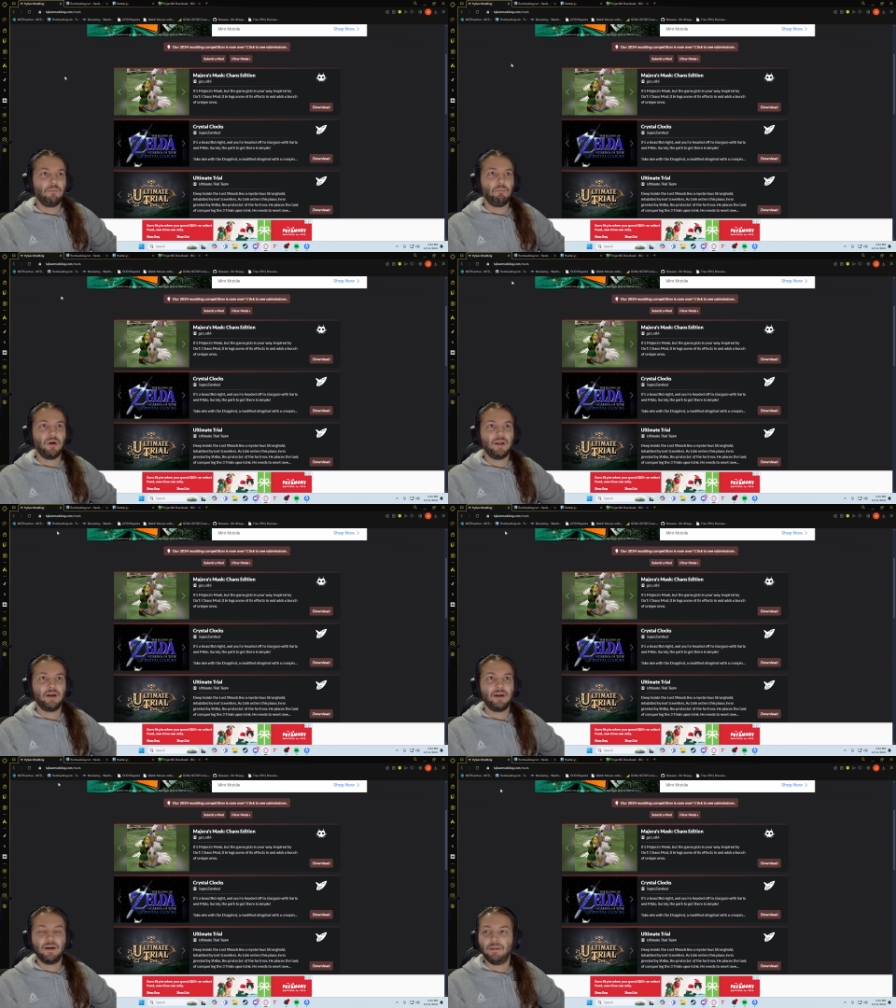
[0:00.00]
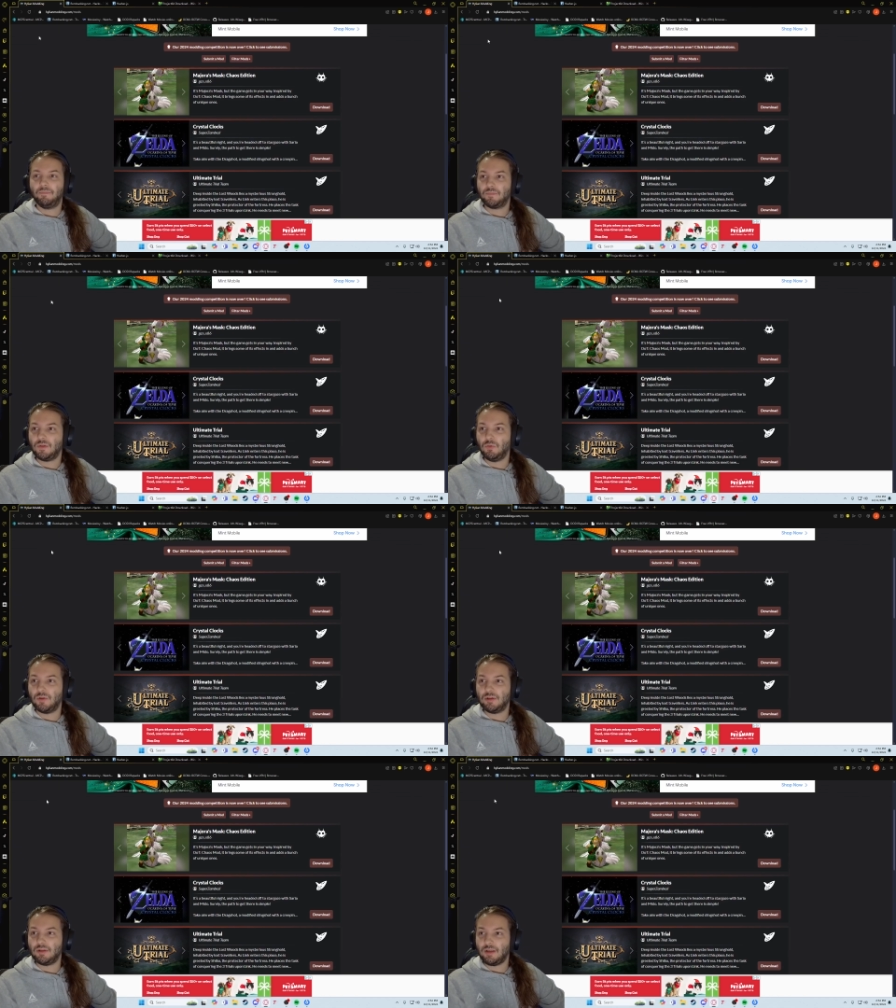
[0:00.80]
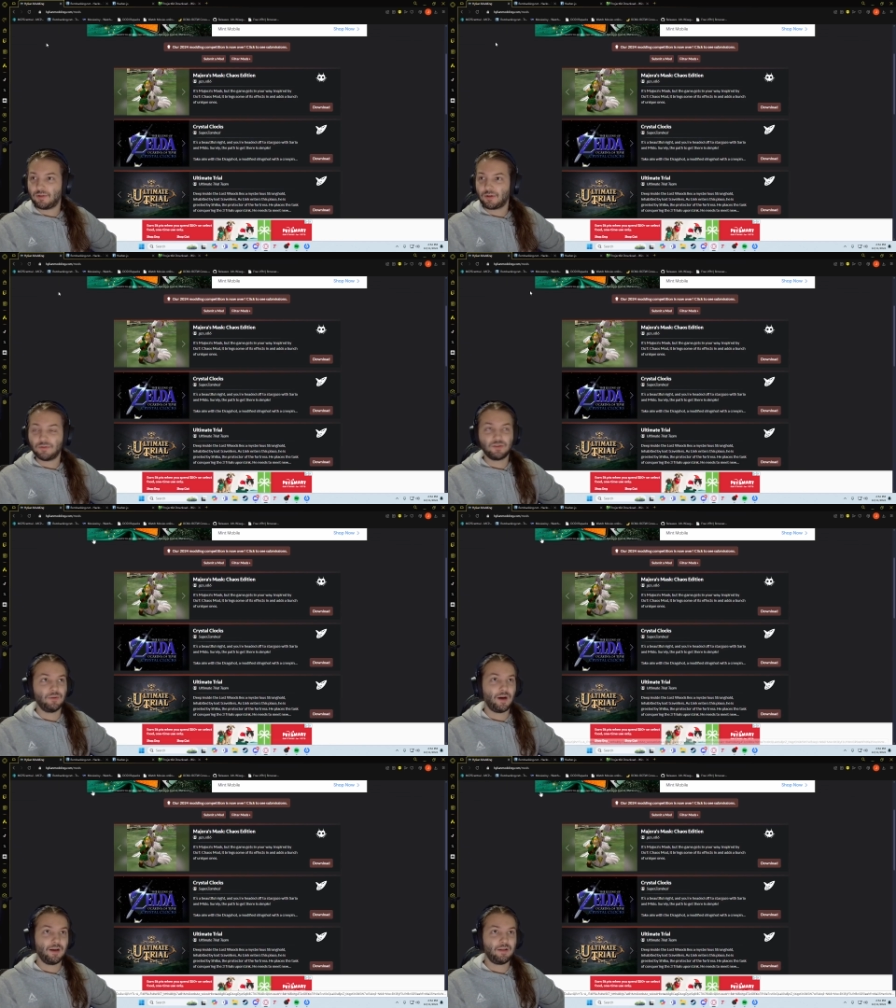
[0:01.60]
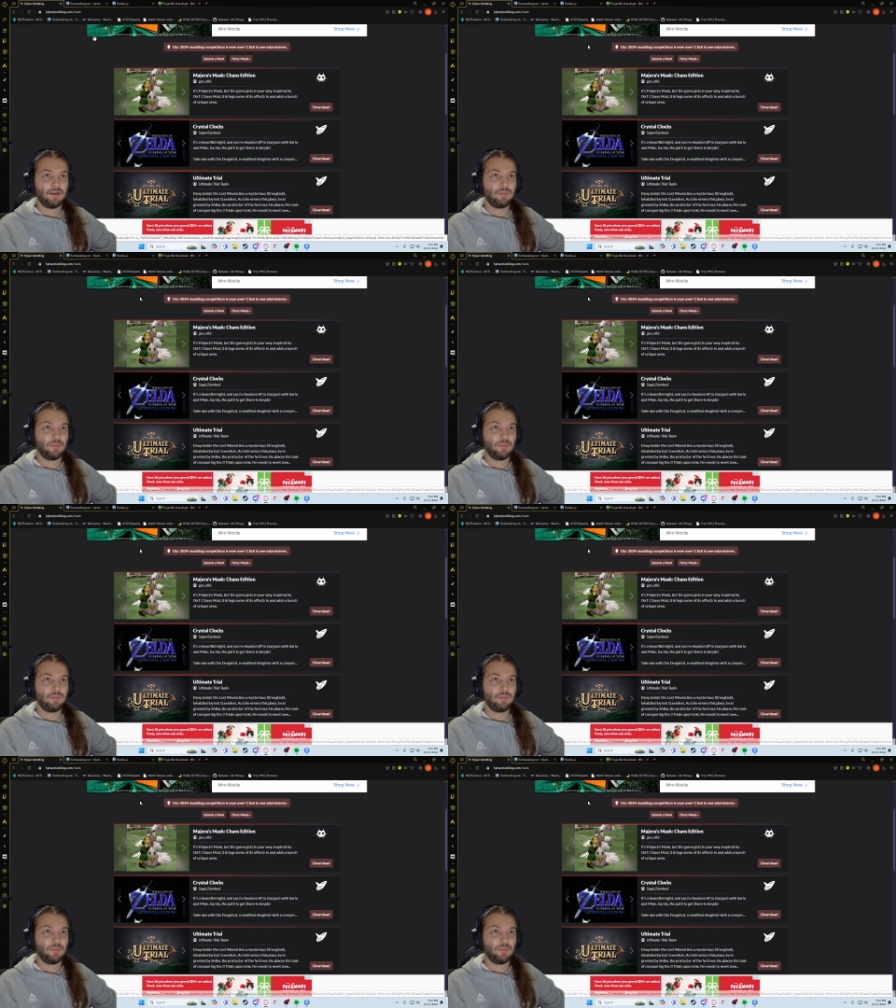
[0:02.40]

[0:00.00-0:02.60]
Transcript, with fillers: But um, you can either go to Hylian